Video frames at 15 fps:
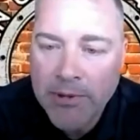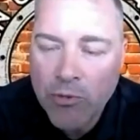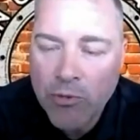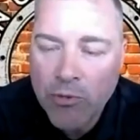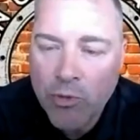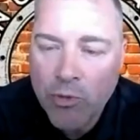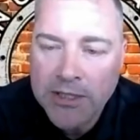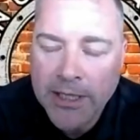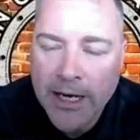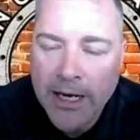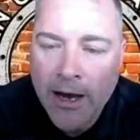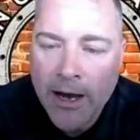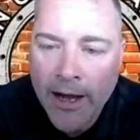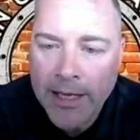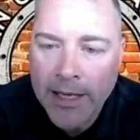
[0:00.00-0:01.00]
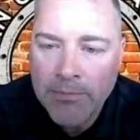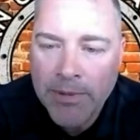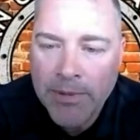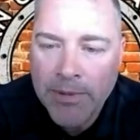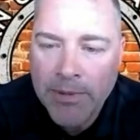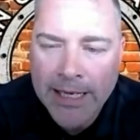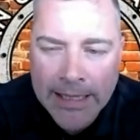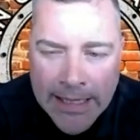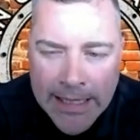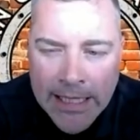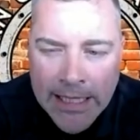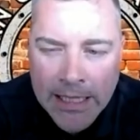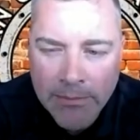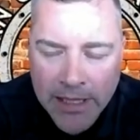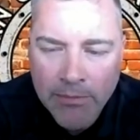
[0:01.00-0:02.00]
I just maybe wish that I had been a
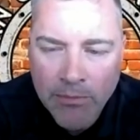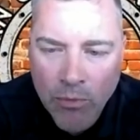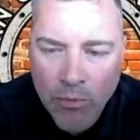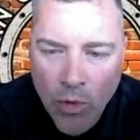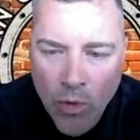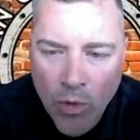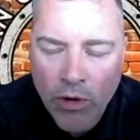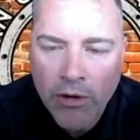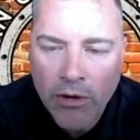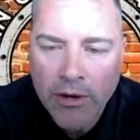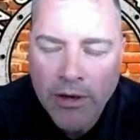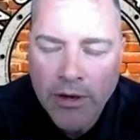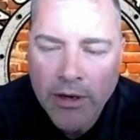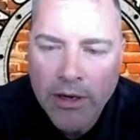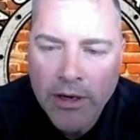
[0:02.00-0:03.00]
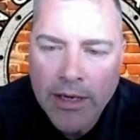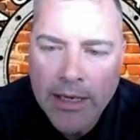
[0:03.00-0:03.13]
little bit more